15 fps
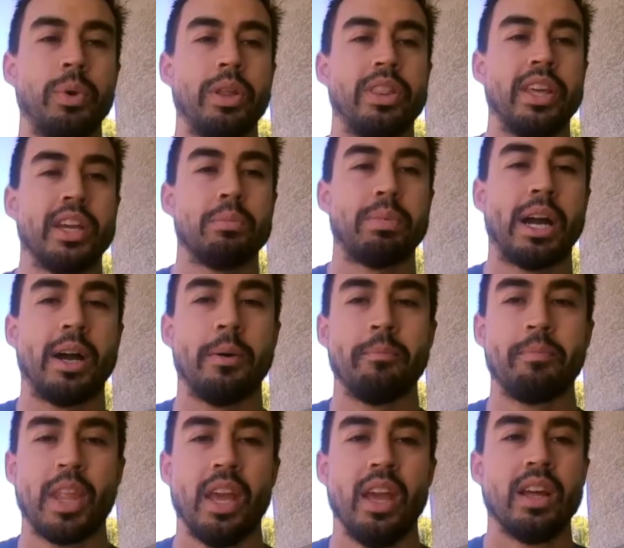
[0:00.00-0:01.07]
think about
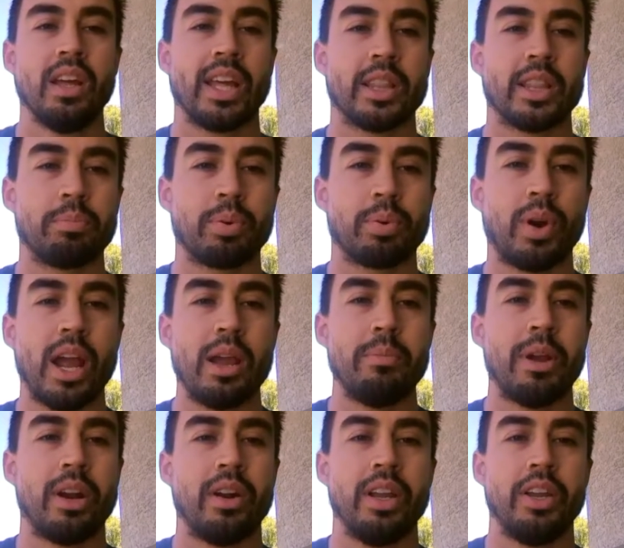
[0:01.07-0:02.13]
like the
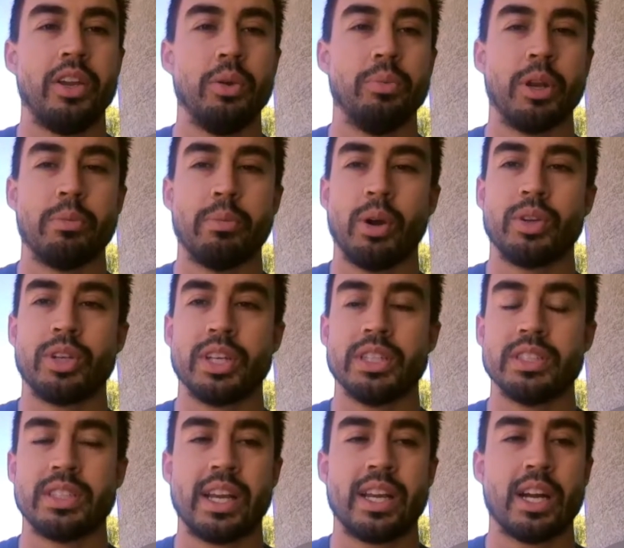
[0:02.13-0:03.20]
primary human
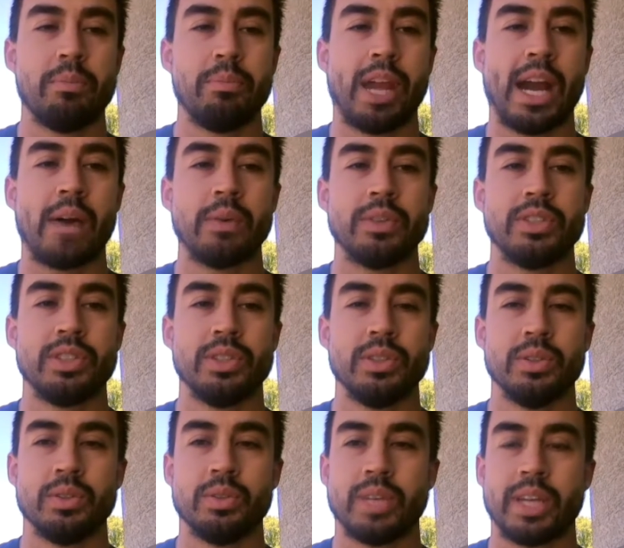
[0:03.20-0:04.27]
emotions they come down
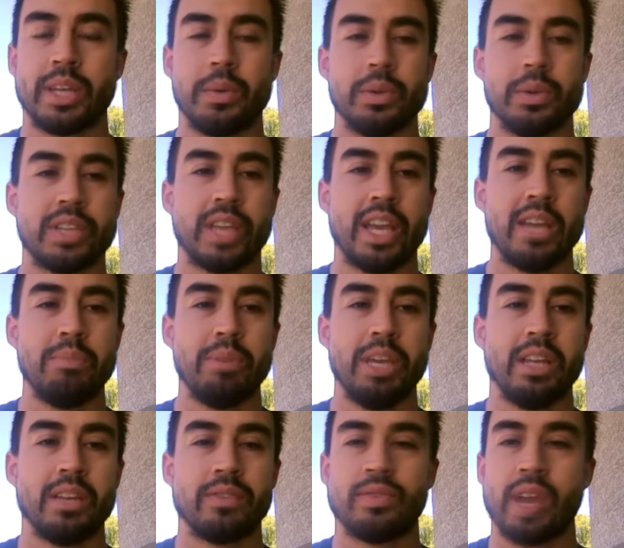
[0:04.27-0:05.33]
to like you were saying
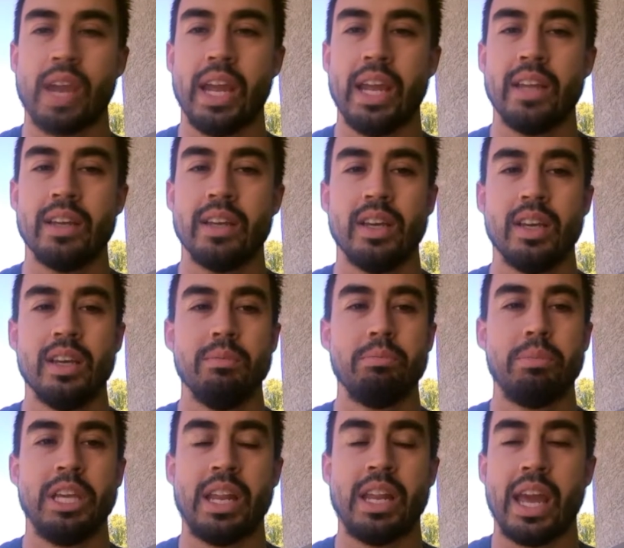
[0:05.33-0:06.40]
being afraid
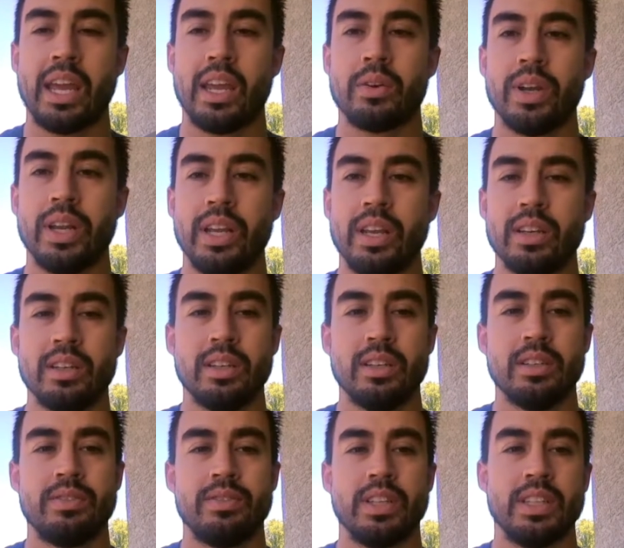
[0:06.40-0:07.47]
being angry
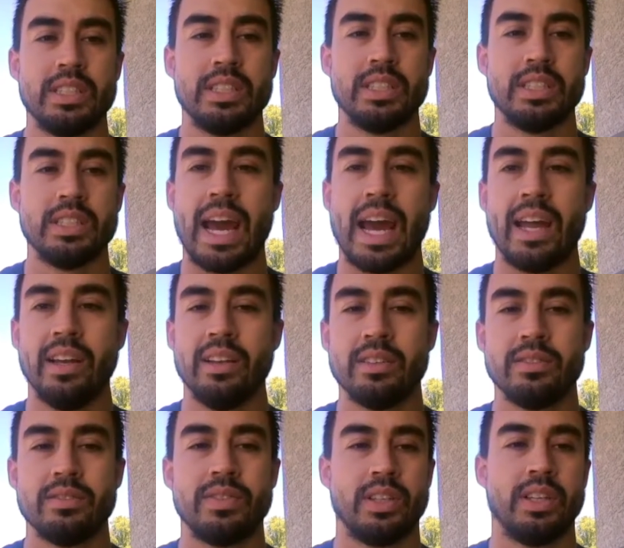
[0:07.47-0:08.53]
feeling sad
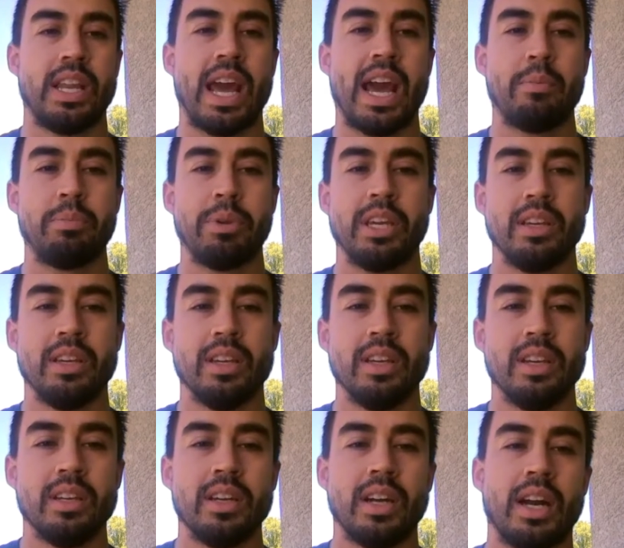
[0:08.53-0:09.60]
feeling happy
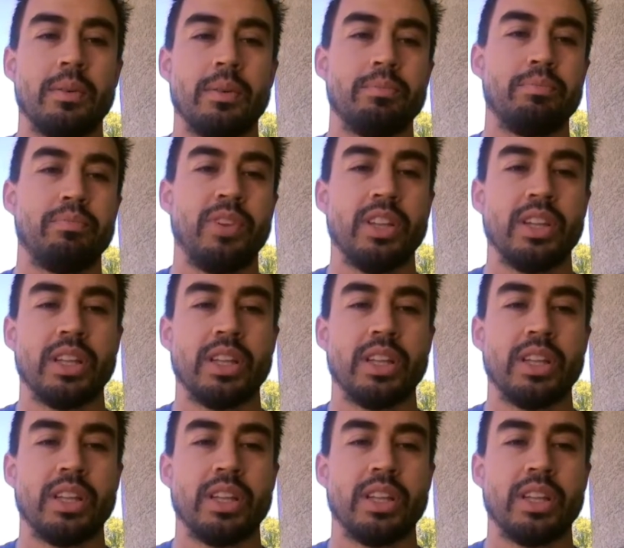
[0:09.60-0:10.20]
uh, feeling